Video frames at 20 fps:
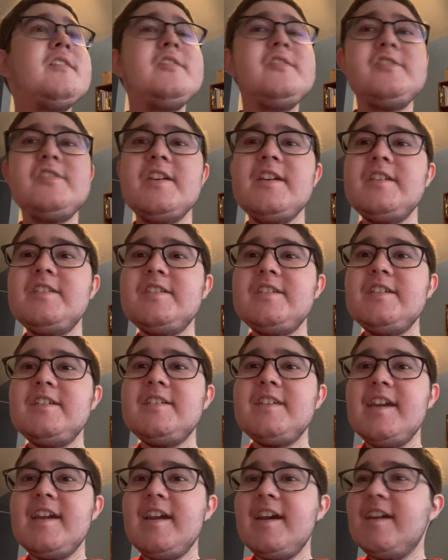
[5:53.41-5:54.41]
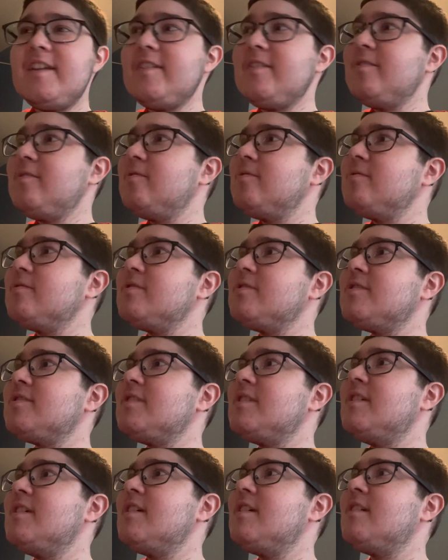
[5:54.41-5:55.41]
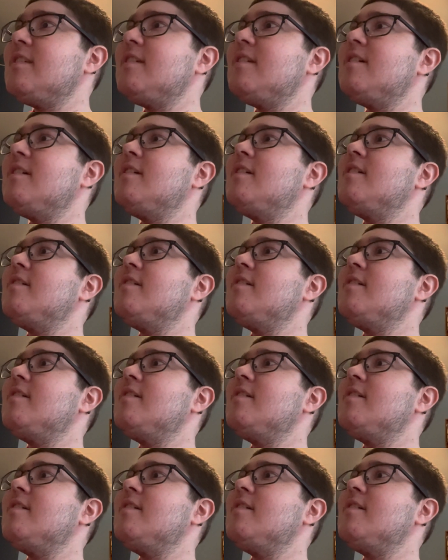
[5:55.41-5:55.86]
JT Daniels in